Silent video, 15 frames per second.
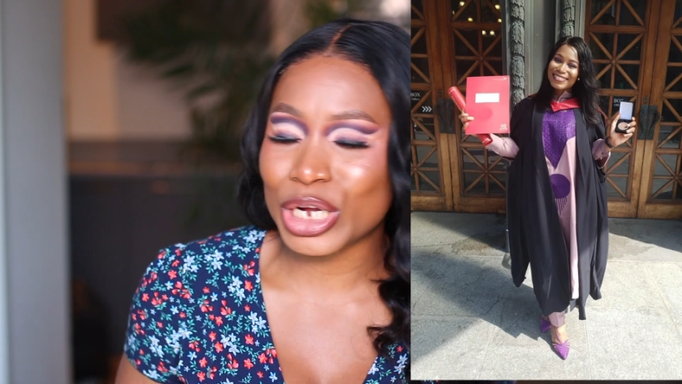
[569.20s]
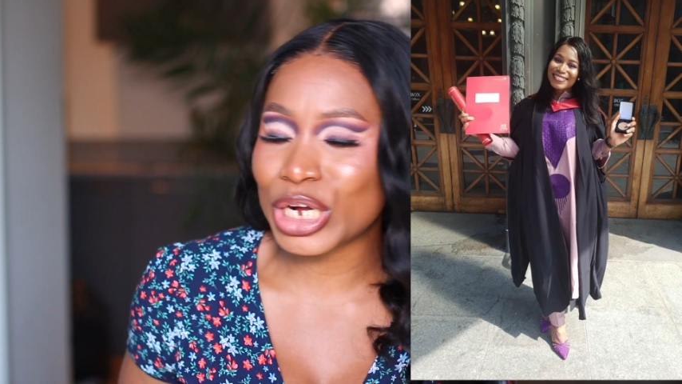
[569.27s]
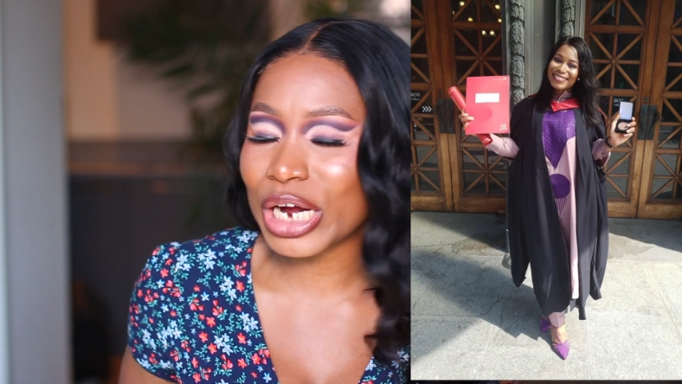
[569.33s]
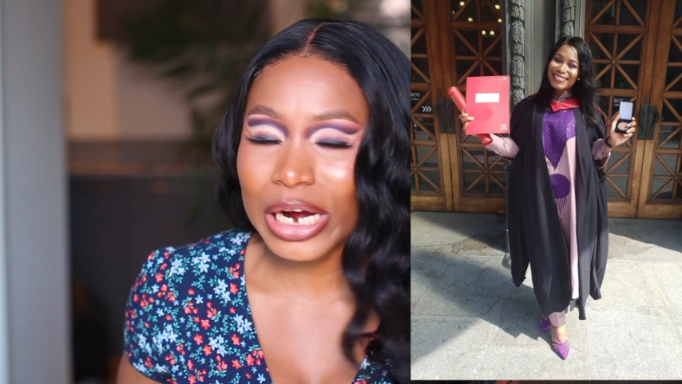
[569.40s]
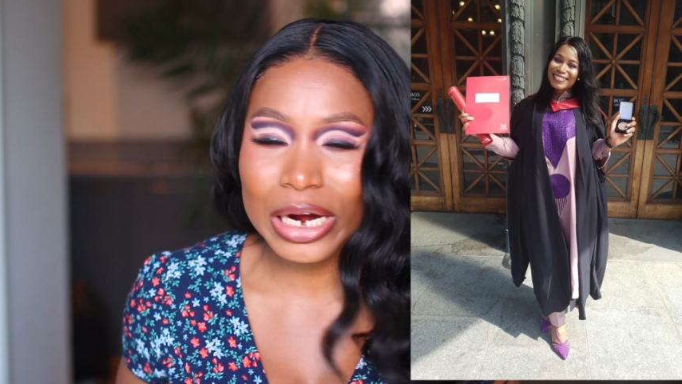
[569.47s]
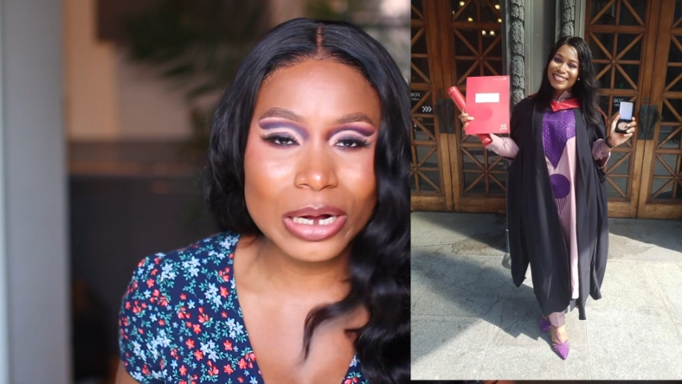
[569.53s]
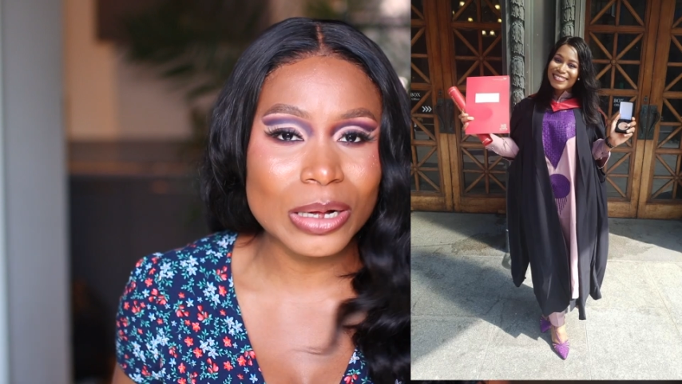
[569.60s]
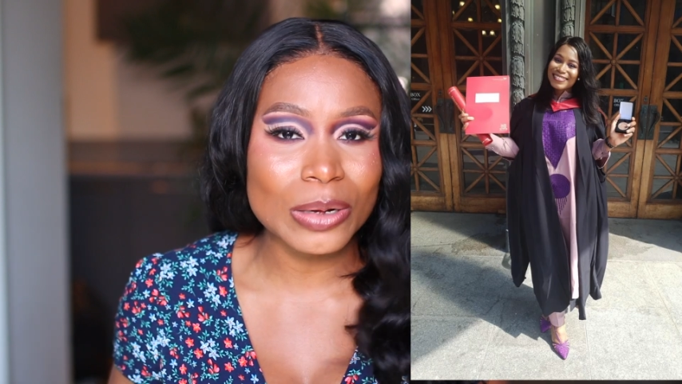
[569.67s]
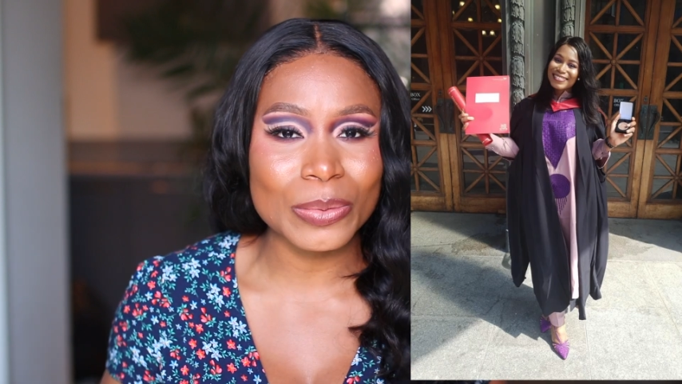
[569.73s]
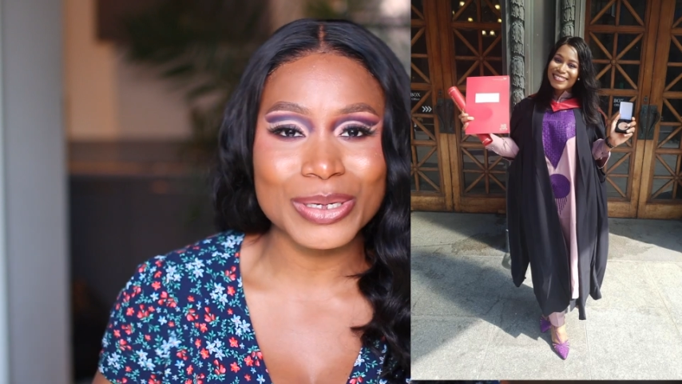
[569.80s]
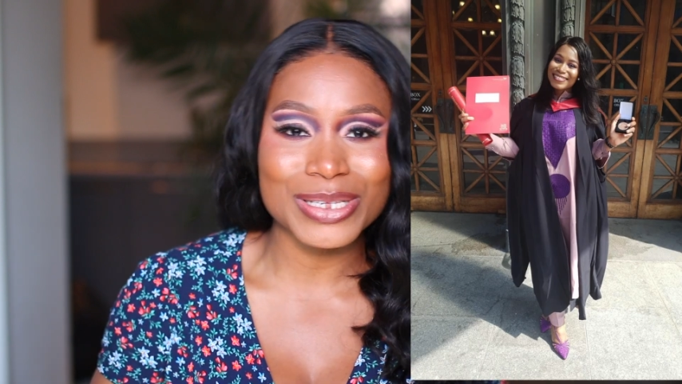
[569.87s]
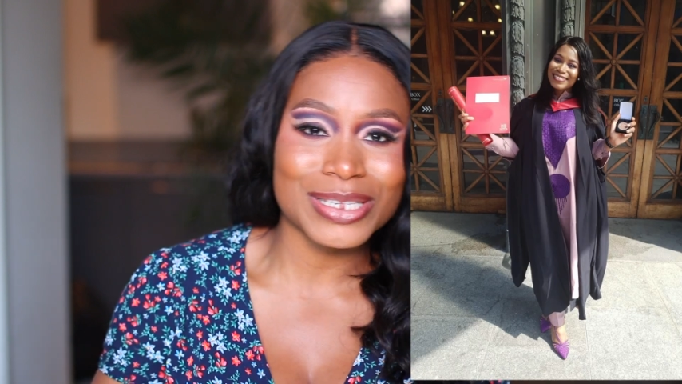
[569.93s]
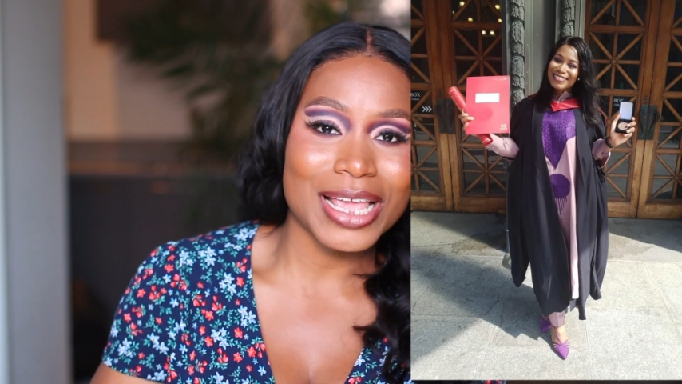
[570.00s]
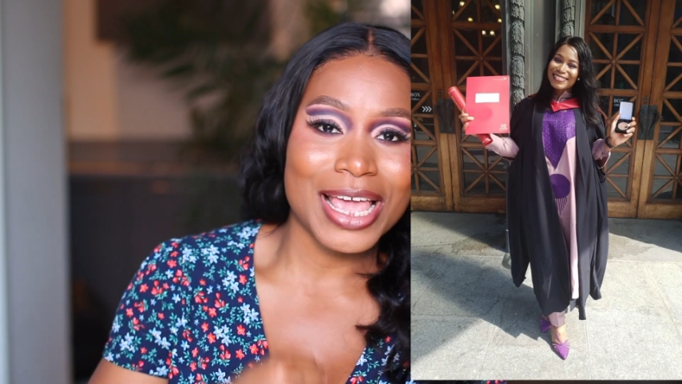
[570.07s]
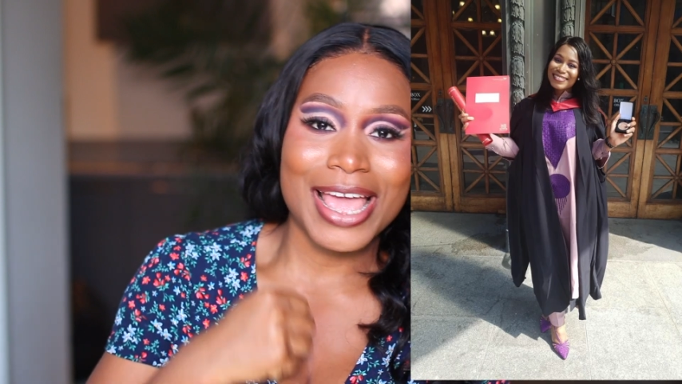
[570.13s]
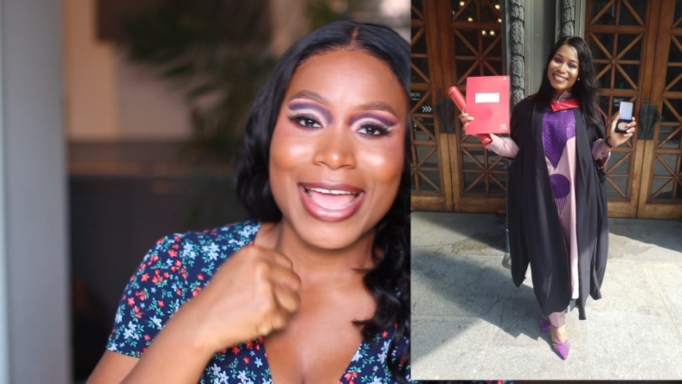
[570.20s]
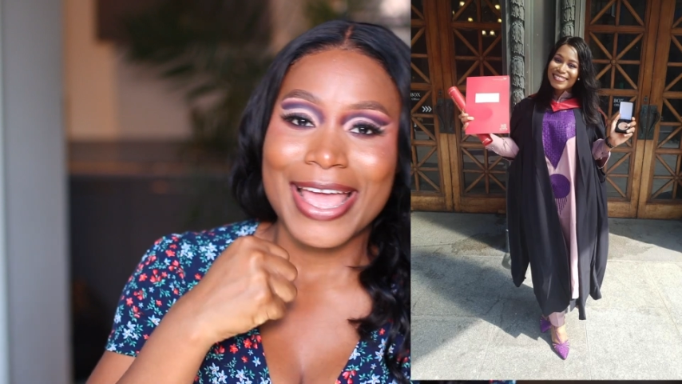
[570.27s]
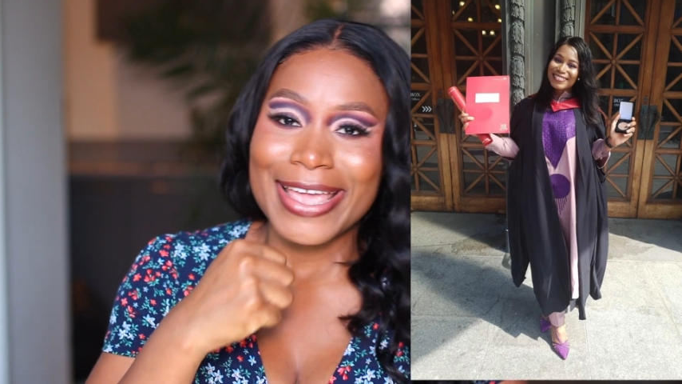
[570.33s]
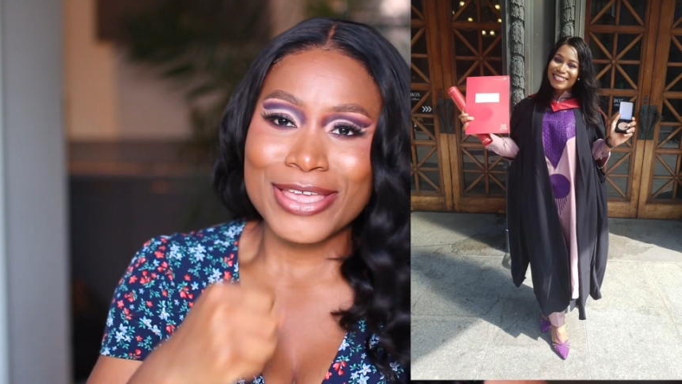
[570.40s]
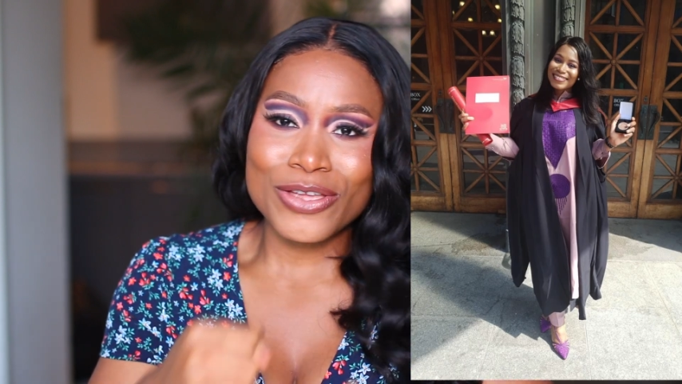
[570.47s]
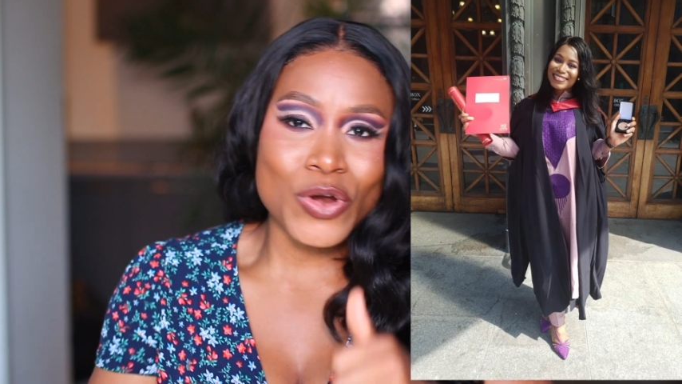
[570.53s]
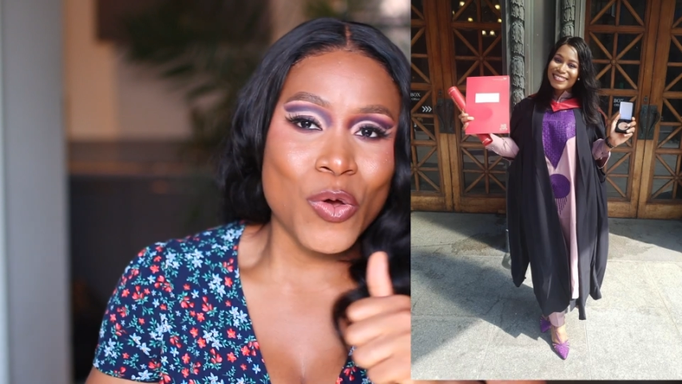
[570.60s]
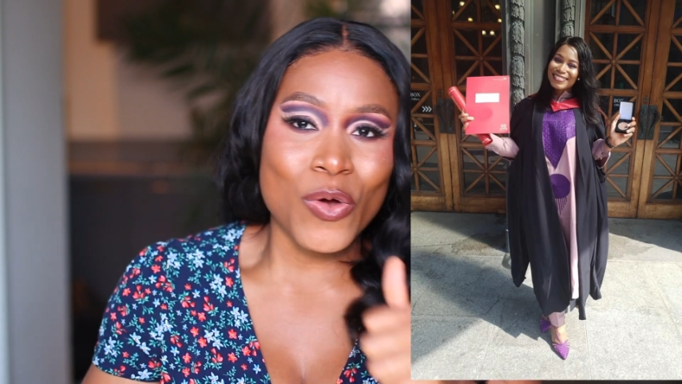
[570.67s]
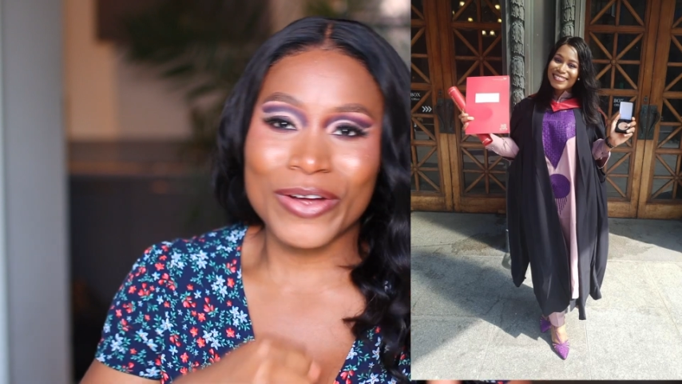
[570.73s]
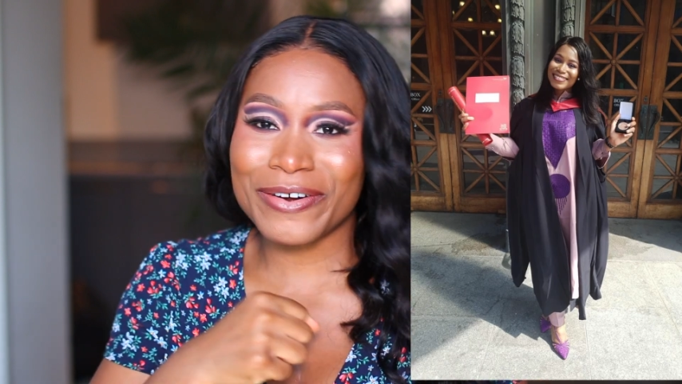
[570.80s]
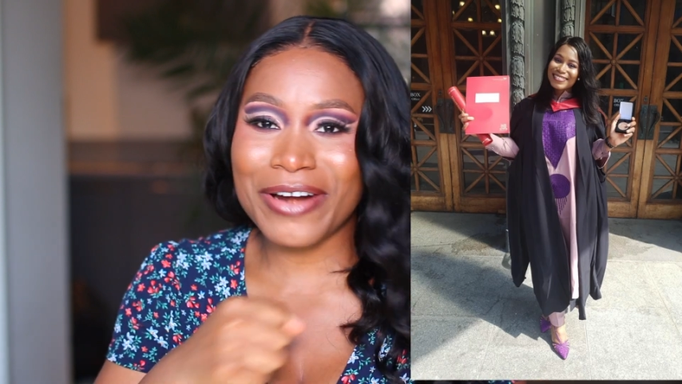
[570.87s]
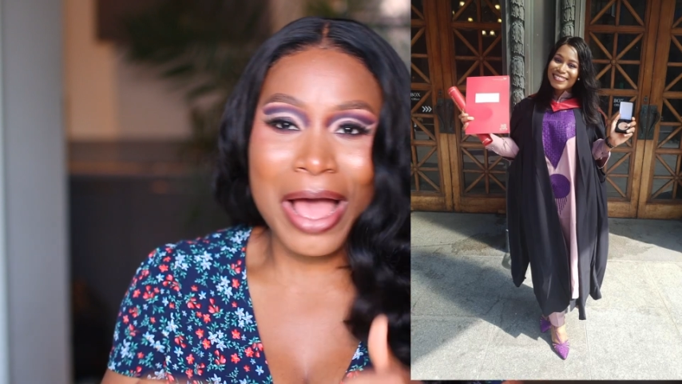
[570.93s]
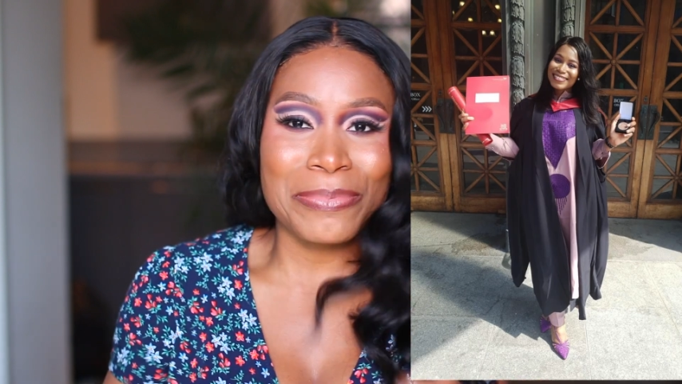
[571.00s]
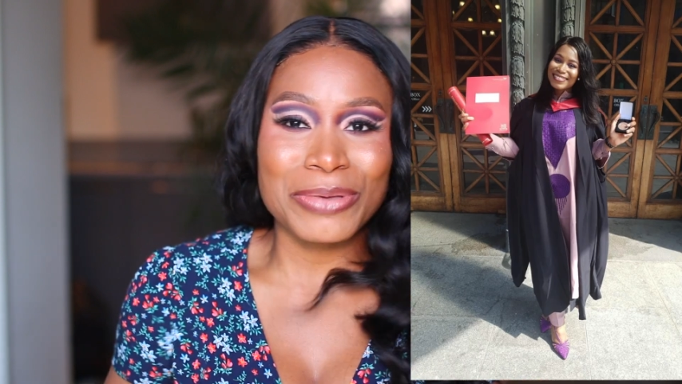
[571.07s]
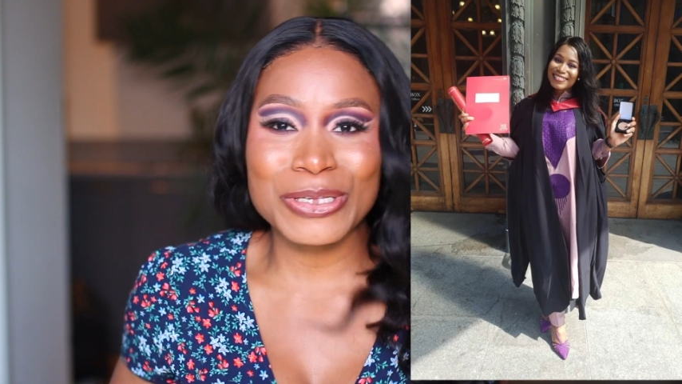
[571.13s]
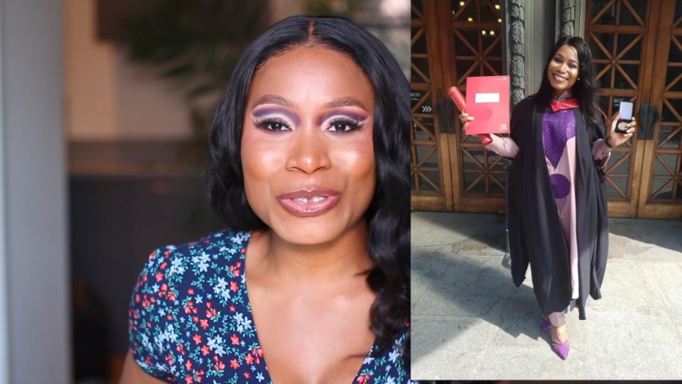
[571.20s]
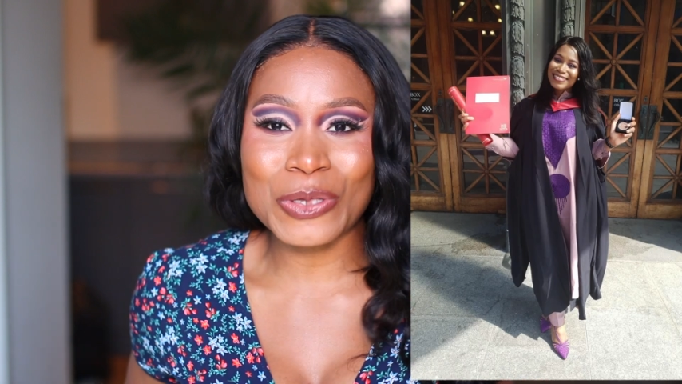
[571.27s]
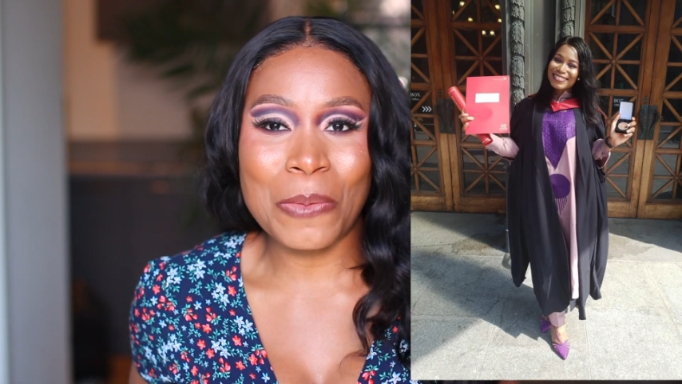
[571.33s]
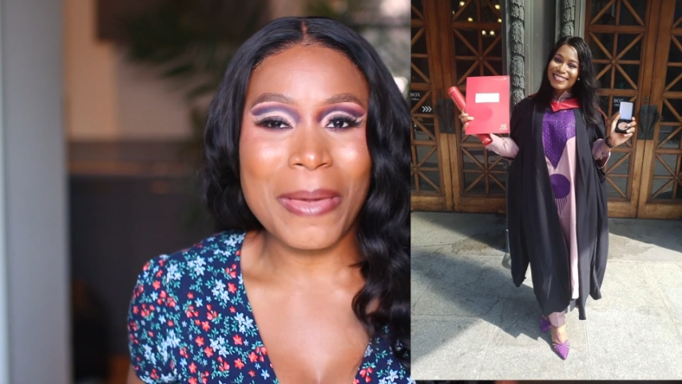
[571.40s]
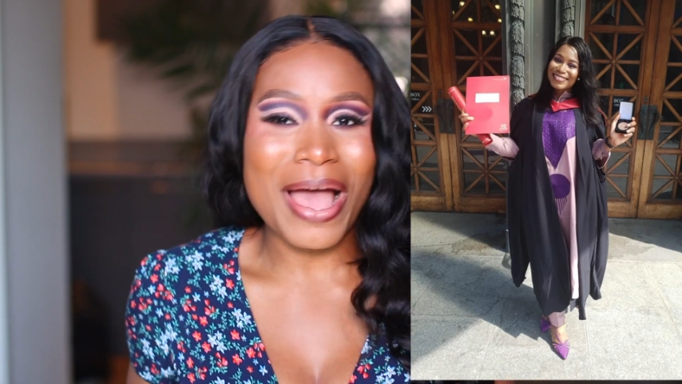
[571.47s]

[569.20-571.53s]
Girl was, grabbing some